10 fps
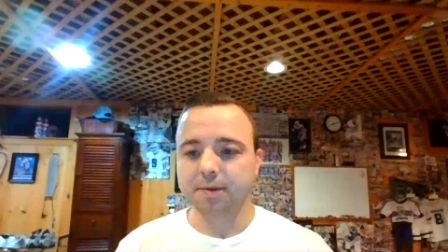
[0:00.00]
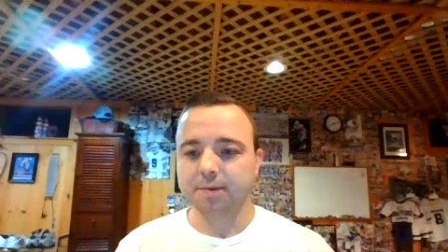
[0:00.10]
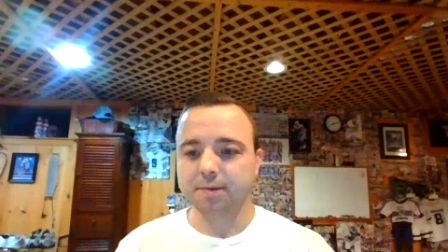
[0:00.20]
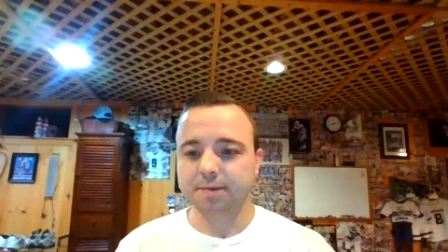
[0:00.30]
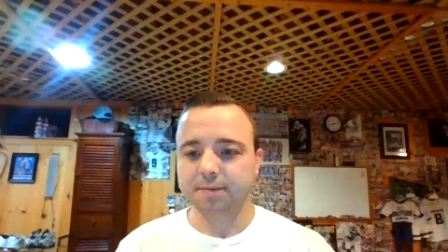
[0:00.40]

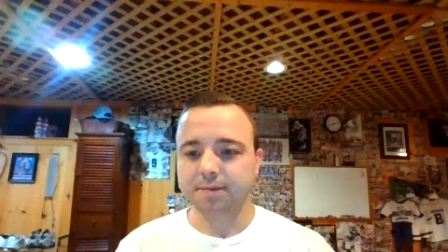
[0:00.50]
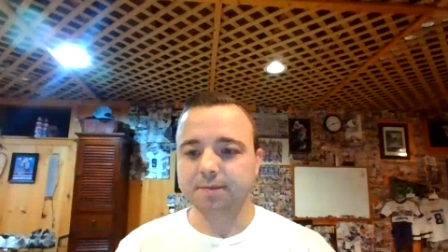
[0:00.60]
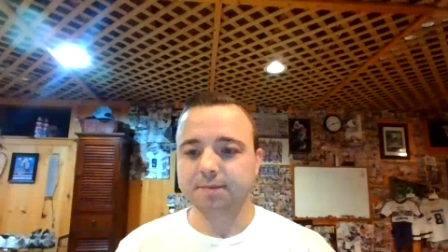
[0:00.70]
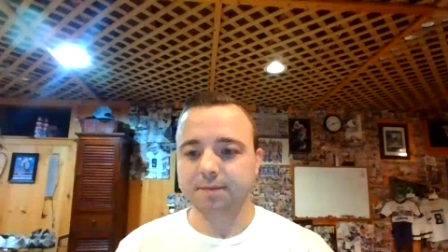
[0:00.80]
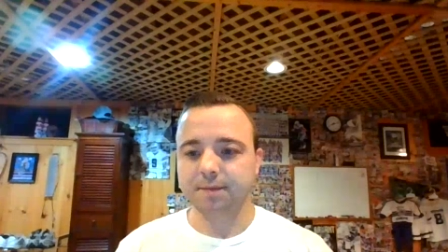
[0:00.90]
Okay.
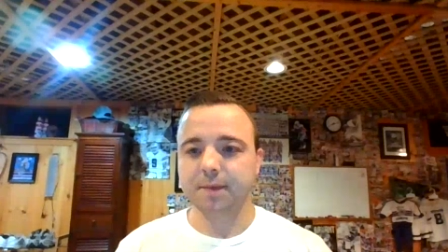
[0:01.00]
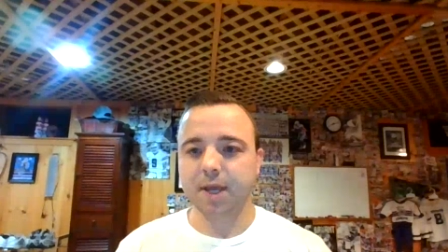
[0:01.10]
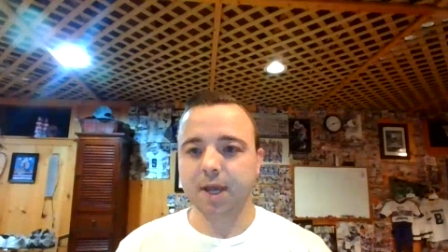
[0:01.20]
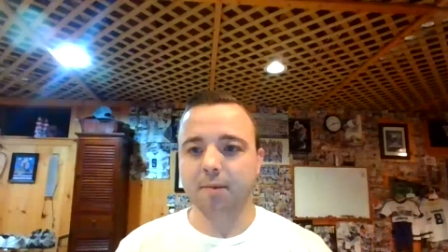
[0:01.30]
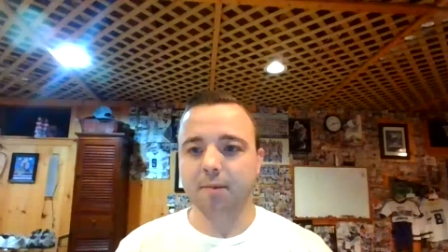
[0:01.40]

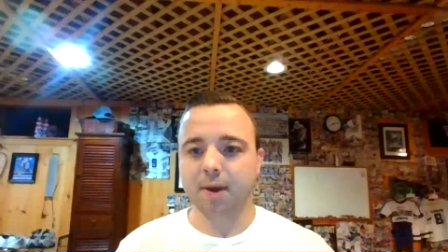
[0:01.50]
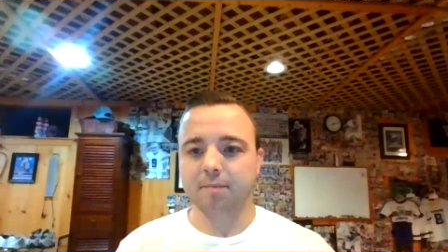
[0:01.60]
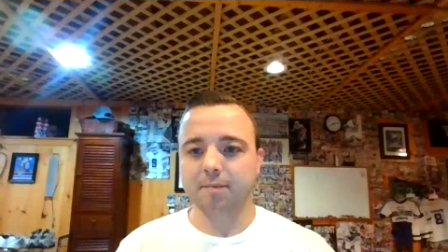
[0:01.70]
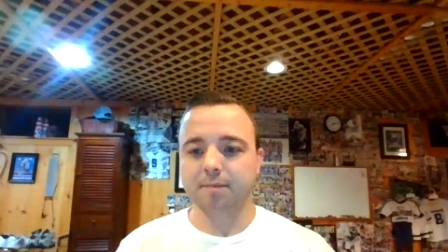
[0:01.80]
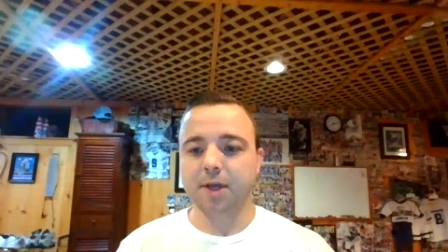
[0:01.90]
Yeah. Okay.
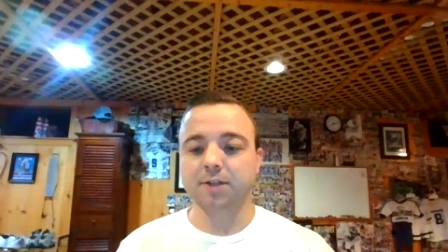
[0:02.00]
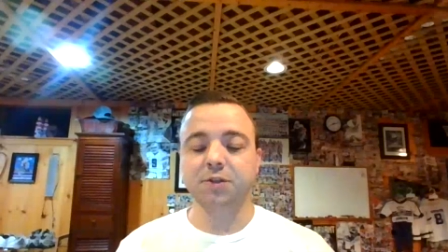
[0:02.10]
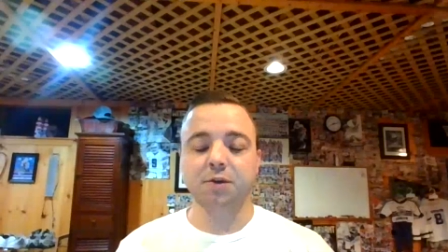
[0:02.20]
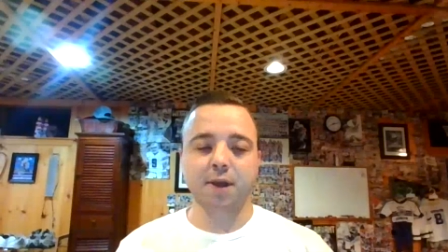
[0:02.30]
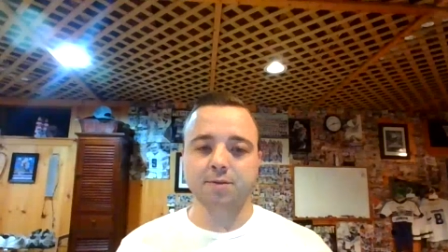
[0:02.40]
I'm
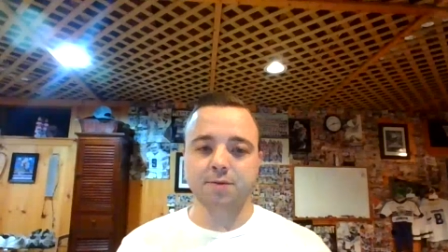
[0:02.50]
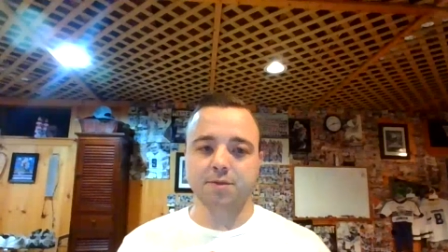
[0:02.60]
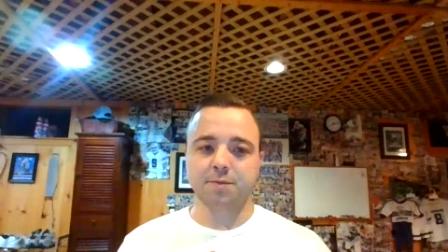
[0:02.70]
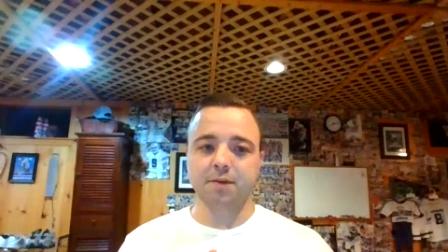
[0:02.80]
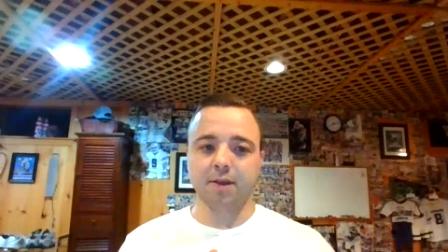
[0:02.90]
not sure if that was
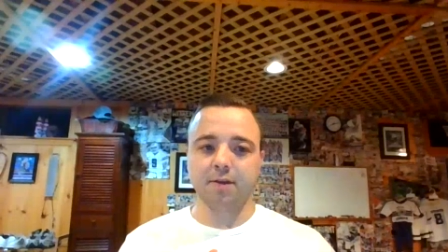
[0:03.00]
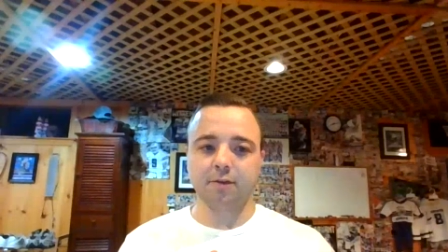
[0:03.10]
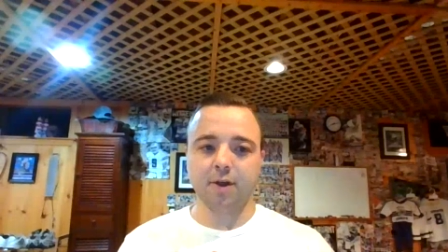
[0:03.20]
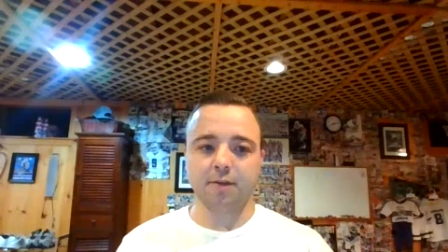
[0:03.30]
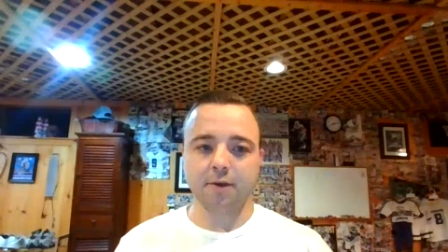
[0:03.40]
supposed to be
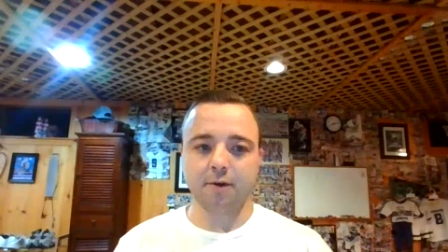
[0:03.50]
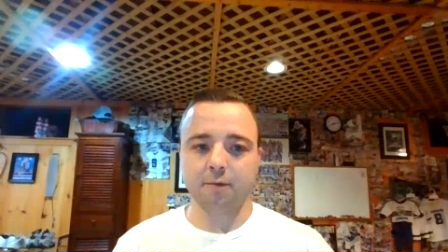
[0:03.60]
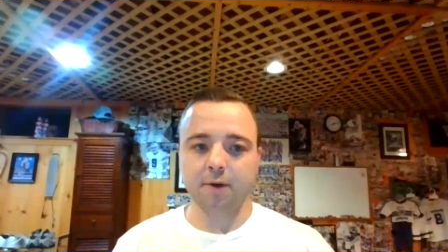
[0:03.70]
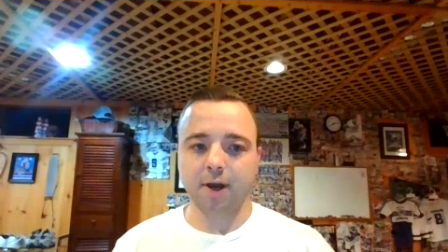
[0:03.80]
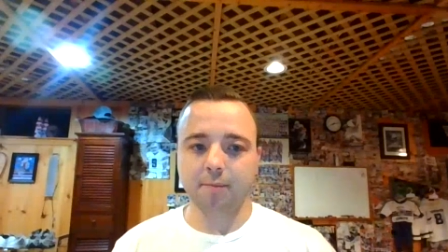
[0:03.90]
Vegas or not
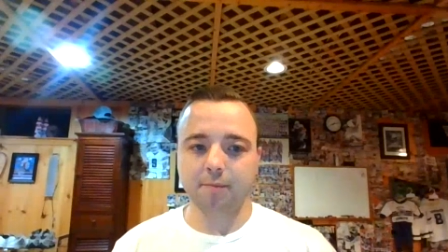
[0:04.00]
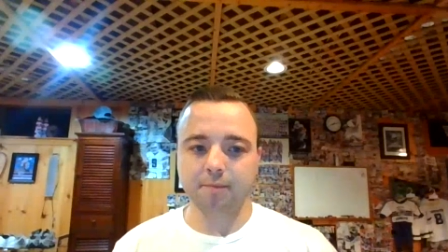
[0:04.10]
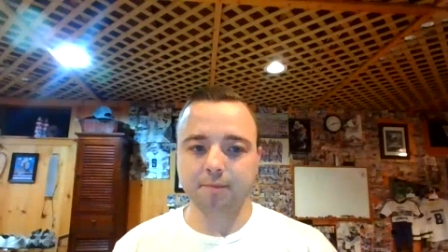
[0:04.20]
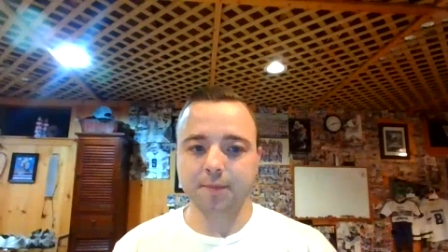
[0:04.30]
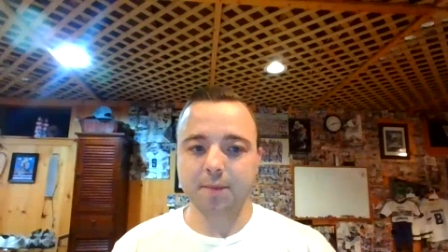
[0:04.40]
though.
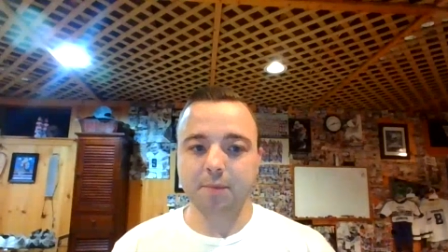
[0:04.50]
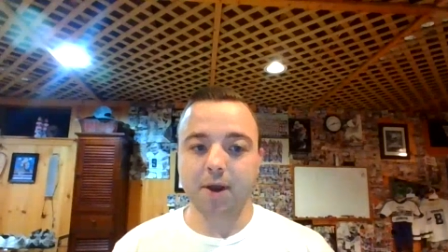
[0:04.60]
Um, okay.